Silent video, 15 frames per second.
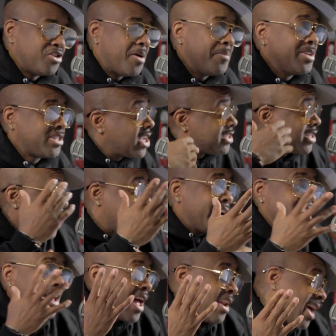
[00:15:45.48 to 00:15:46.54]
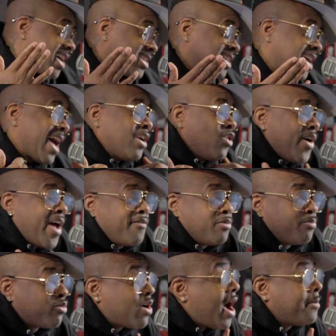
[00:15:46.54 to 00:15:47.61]
You know what I mean? And like I said, I don't have
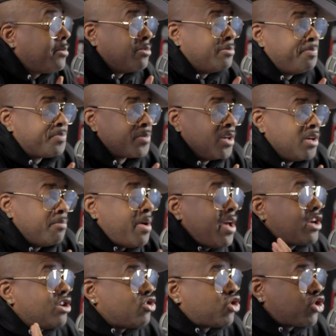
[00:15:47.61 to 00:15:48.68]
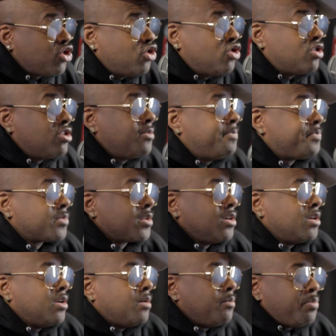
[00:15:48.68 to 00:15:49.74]
a problem making sure
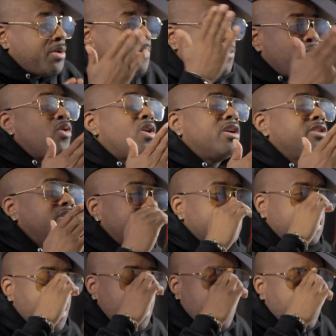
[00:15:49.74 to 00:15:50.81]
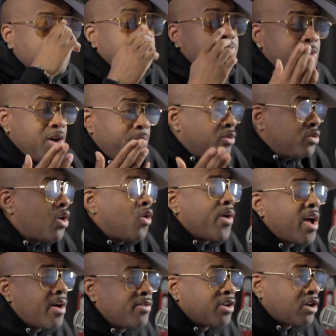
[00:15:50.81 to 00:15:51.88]
people understand, because people
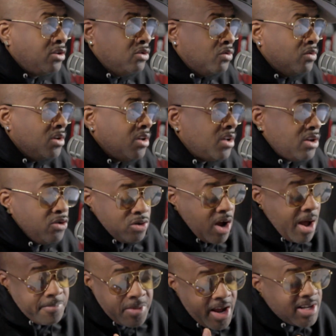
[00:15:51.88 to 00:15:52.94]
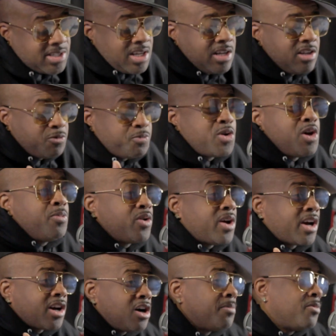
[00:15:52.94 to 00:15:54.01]
don't have a clue. You know, like I said, there's people
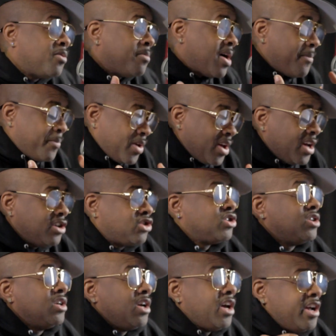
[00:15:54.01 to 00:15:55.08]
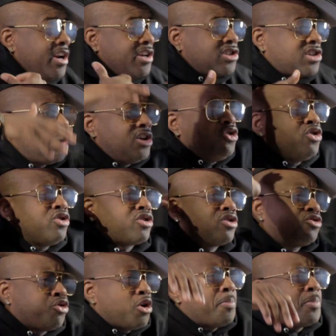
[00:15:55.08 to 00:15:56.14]
that come on my page and they say you're
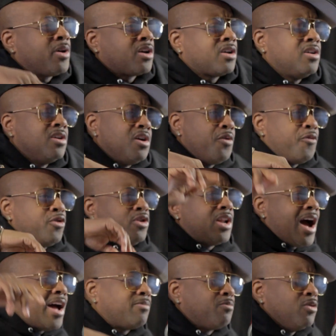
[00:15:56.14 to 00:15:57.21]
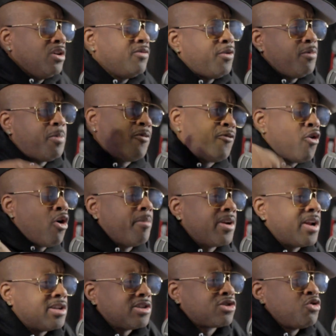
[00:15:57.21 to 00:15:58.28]
tripping for
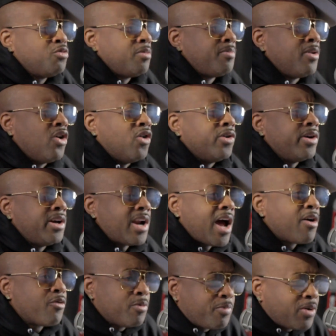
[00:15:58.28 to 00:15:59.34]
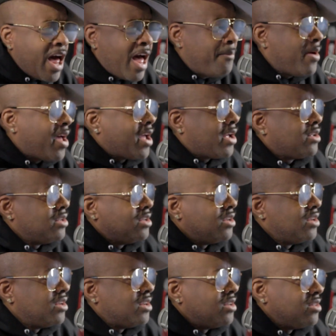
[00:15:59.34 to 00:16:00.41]
performing at the Super Bowl, and I reply back,
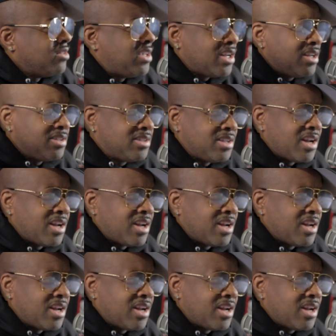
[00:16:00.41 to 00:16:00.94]
did